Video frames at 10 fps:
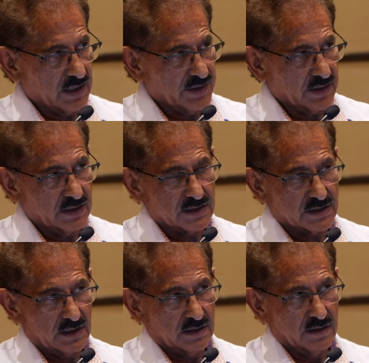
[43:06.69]
I think he
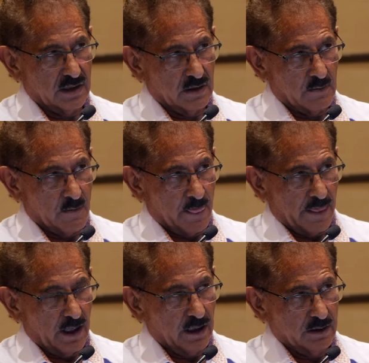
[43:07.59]
said,
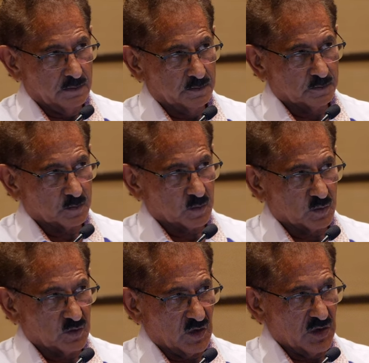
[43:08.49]
um,
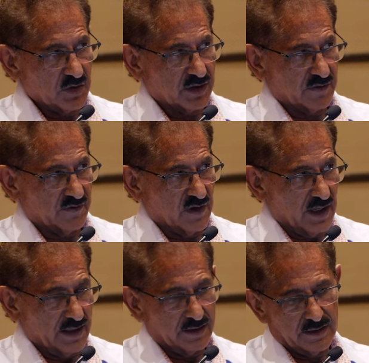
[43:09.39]
you can
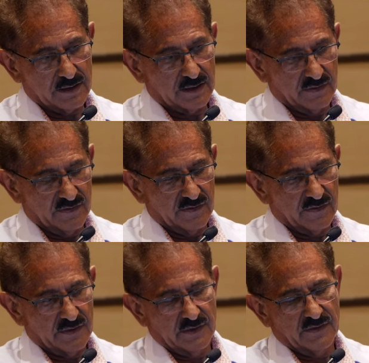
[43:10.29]
find
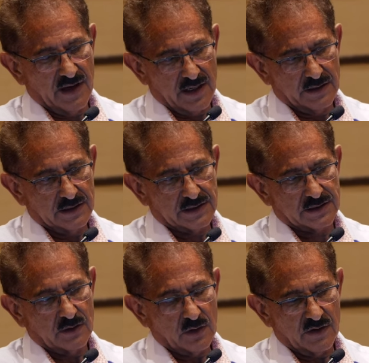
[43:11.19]
the
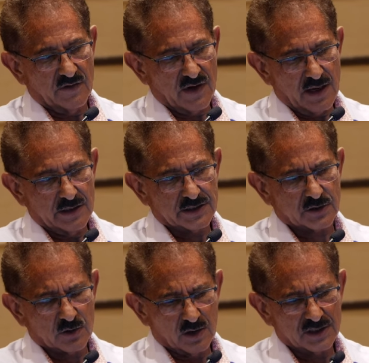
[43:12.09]
virus or the virus
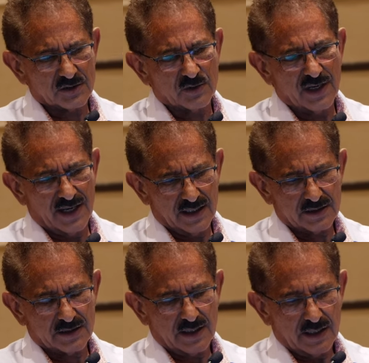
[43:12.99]
cross
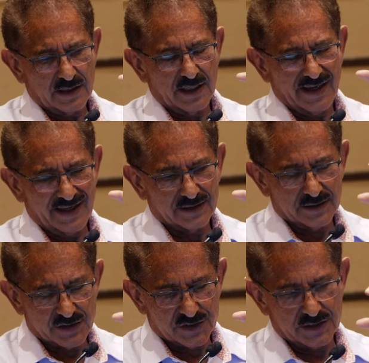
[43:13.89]
reacts the, the
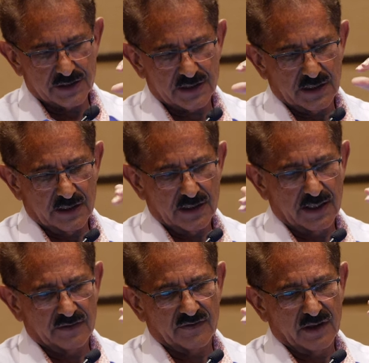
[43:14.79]
antigens in
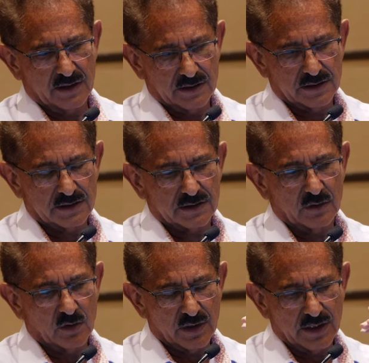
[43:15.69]
that virus
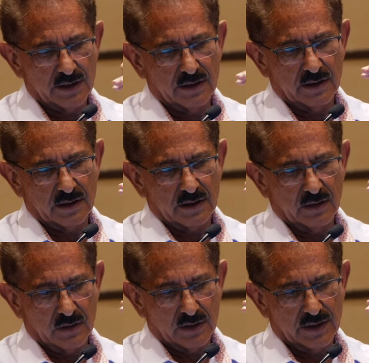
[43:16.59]
or in the
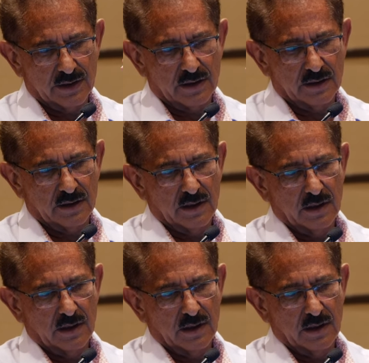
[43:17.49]
or in the